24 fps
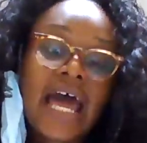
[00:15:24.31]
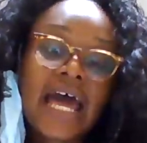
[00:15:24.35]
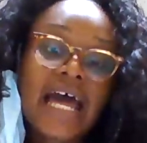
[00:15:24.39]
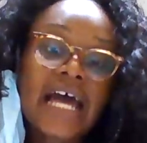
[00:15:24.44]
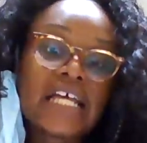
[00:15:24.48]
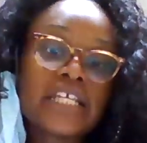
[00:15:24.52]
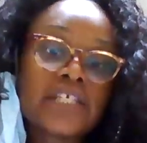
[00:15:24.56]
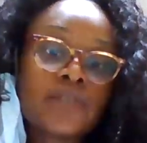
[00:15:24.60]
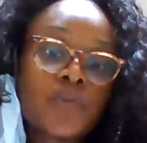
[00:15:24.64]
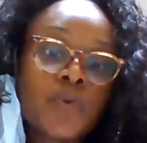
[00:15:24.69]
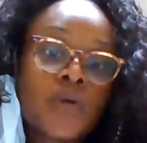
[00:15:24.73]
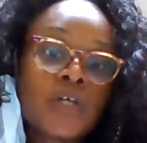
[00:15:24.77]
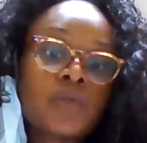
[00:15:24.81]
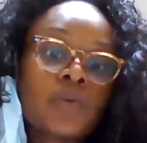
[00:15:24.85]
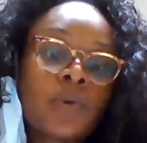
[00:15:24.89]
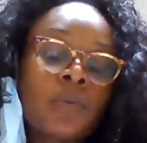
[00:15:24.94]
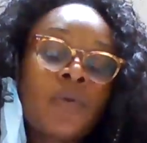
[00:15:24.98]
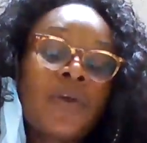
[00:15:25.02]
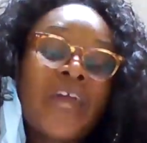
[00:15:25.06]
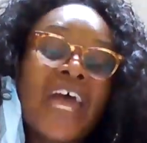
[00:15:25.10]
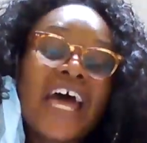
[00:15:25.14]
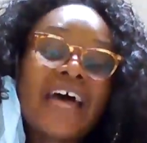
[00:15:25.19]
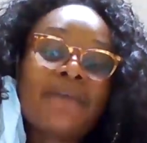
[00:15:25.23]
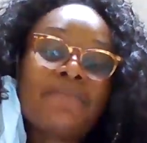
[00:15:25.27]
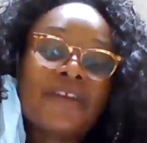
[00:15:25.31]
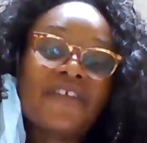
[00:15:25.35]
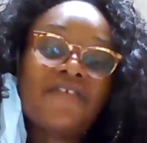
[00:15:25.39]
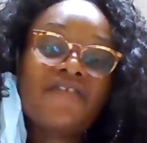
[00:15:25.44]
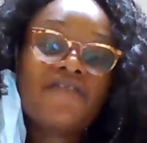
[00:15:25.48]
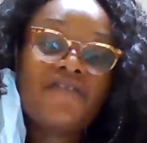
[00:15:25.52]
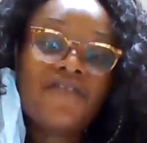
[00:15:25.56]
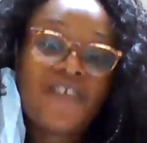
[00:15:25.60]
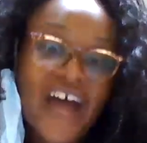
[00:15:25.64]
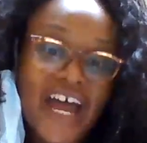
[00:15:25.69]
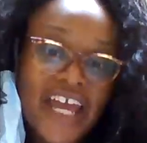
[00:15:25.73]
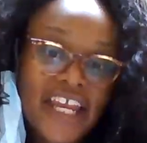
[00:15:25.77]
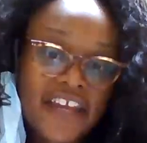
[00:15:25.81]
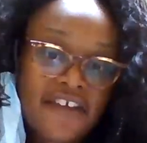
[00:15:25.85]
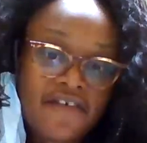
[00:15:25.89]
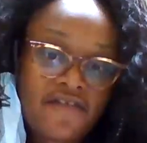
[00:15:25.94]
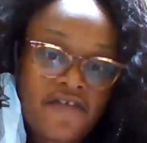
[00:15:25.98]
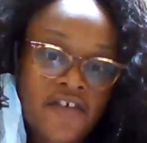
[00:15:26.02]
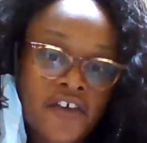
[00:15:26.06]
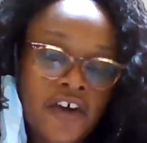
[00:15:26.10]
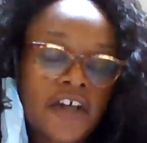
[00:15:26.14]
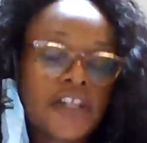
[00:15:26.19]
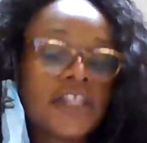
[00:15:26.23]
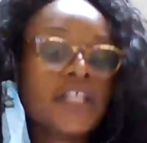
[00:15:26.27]
as well as what we have been fighting
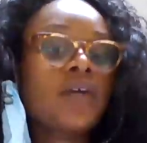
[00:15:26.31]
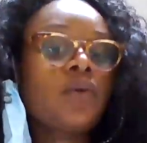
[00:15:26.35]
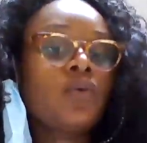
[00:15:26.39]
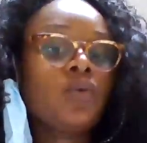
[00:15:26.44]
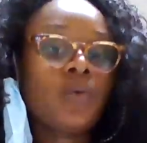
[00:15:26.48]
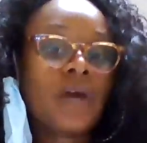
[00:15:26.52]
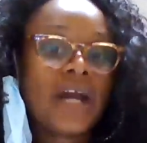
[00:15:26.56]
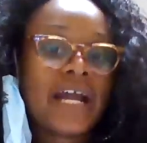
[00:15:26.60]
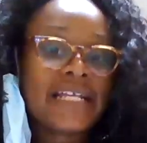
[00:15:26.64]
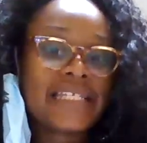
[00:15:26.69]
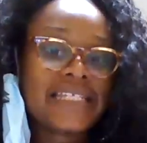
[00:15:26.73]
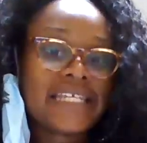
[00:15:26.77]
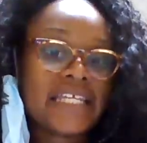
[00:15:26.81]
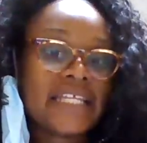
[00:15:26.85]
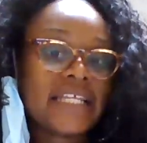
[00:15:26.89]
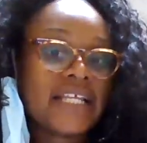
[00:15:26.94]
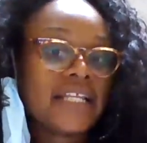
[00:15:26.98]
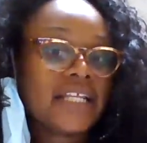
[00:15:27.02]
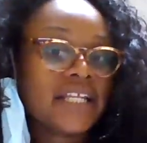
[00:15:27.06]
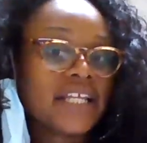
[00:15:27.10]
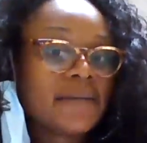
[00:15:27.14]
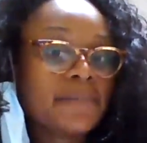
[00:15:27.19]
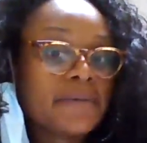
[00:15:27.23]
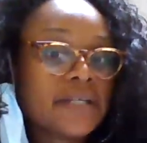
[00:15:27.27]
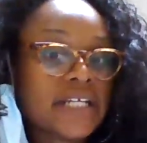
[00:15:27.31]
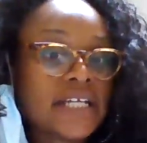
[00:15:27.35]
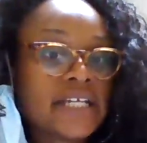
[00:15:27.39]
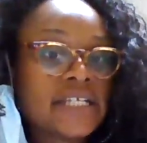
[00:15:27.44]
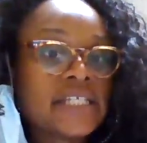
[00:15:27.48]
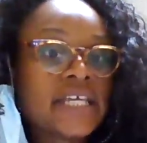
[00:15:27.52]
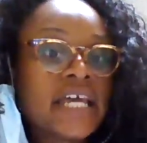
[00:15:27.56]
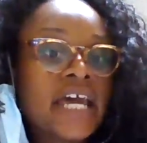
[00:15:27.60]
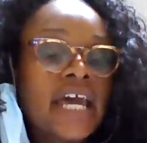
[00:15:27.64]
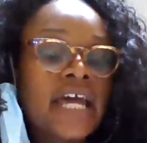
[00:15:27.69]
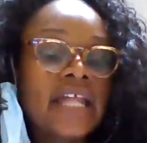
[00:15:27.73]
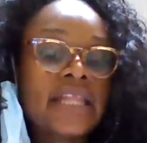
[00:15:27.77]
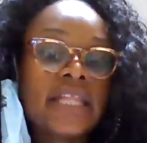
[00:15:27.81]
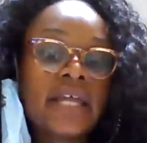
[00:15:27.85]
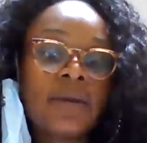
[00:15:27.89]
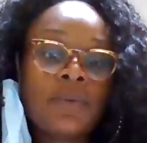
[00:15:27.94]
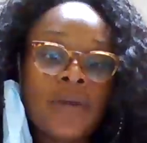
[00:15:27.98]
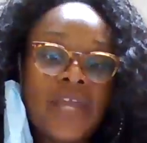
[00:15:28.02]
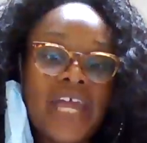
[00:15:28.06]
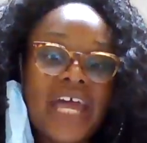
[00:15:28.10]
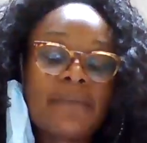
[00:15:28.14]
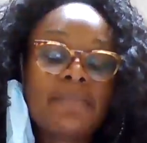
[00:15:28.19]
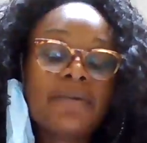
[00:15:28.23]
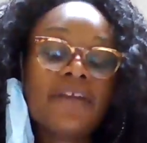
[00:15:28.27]
for, the rights and the liberties that
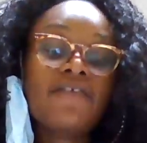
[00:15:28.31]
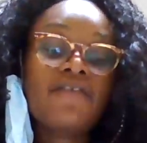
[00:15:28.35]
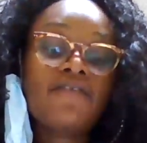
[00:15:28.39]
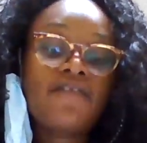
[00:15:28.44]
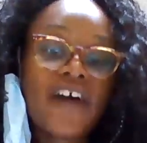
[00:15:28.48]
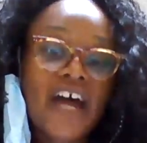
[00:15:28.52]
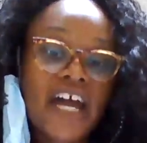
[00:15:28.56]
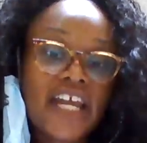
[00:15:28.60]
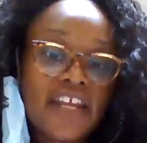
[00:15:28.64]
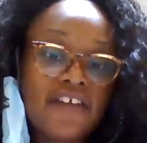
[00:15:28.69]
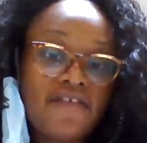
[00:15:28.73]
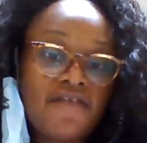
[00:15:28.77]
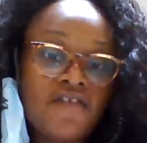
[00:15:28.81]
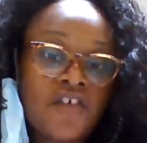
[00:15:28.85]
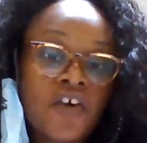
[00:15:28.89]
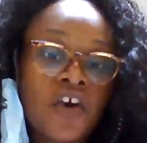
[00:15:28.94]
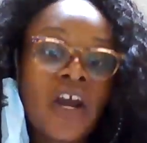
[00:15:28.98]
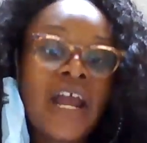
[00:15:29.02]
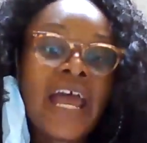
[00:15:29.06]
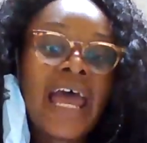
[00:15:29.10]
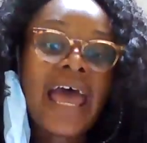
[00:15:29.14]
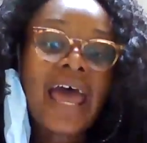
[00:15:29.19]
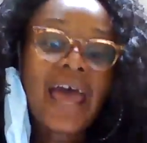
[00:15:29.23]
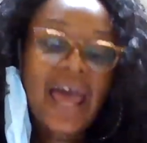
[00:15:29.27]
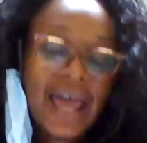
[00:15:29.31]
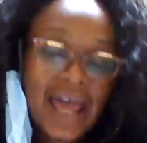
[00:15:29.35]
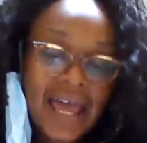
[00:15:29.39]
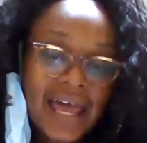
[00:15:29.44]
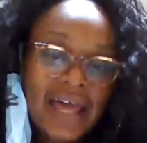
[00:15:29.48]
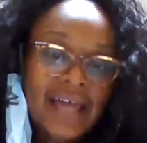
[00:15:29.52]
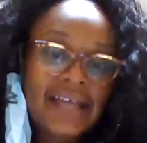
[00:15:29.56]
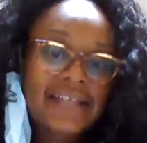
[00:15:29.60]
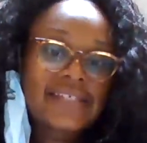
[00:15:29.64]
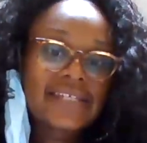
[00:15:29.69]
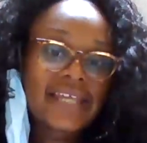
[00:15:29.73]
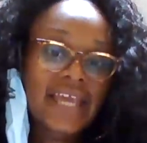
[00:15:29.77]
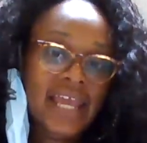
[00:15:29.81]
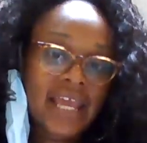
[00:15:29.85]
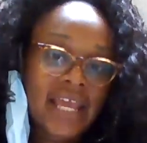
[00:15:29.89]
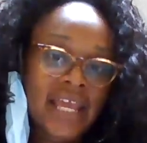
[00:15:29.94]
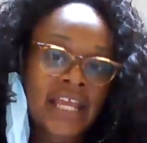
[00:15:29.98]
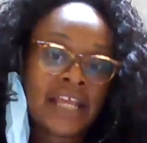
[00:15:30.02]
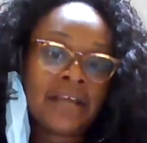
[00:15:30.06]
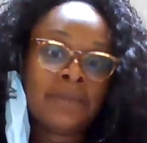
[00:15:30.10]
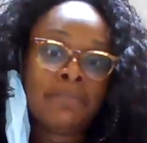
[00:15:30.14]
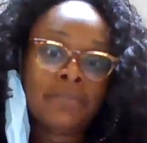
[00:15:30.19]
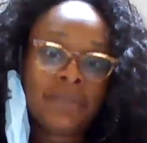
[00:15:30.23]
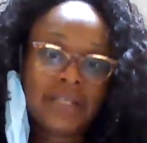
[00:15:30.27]
we have been fighting for as
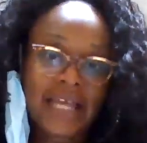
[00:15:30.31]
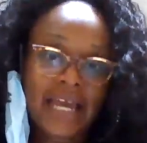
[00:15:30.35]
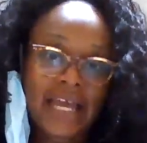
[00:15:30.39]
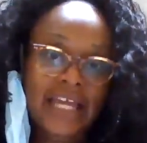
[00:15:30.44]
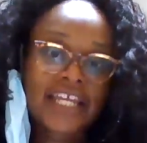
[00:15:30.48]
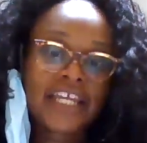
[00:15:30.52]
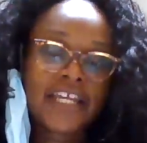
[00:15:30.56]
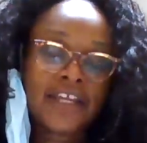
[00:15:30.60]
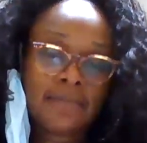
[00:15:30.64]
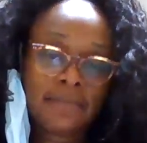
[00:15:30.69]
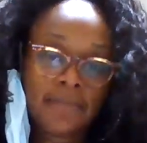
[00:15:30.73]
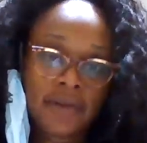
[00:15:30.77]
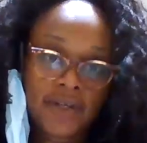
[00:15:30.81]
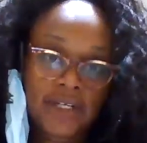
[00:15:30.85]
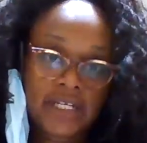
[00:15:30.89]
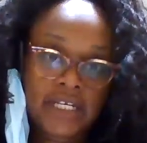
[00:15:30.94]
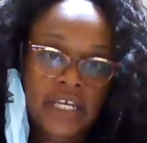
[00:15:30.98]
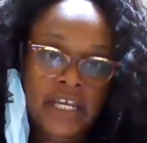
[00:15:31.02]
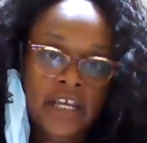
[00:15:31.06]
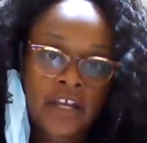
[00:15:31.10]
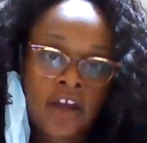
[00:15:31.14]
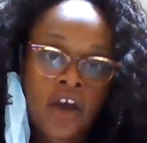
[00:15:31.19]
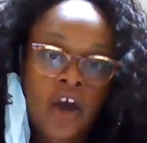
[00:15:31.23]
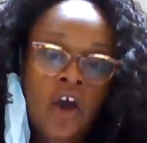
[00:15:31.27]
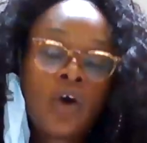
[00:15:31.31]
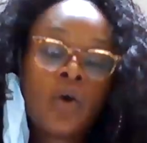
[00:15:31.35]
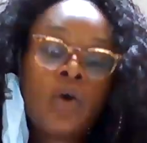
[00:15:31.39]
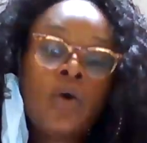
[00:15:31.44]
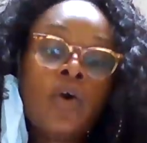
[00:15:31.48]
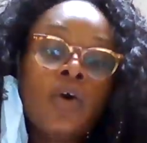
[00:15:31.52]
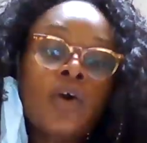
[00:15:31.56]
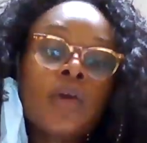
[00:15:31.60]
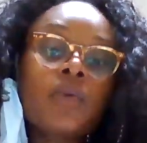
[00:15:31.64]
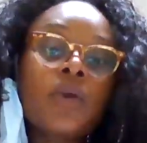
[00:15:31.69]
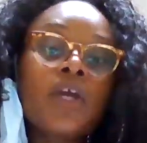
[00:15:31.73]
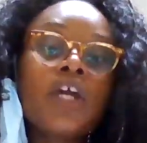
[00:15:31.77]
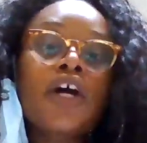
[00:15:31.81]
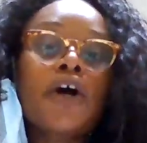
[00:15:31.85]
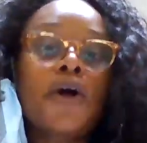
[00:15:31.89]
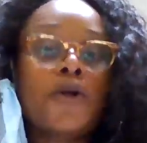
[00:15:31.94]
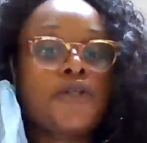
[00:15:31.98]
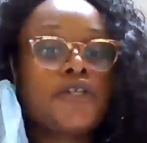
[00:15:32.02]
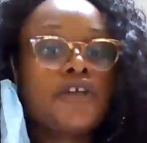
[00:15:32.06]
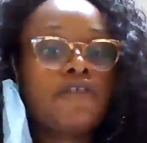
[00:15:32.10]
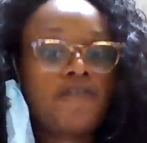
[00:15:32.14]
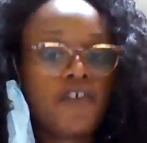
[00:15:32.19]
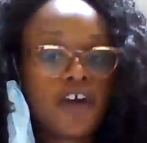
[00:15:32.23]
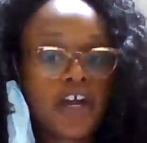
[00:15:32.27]
a black community? Who do we go
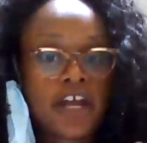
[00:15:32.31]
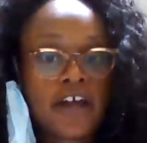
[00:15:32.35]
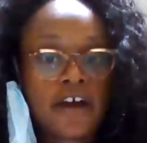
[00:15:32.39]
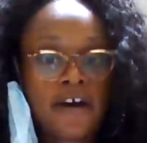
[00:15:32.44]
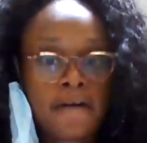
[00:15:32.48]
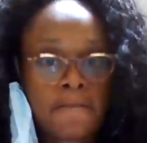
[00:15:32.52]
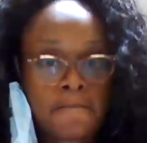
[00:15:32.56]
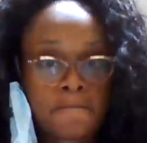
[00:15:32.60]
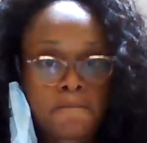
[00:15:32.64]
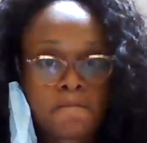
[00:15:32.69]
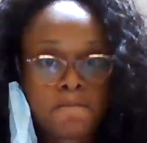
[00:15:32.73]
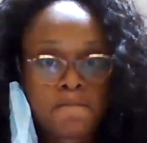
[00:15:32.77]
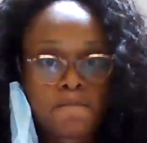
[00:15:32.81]
to for help?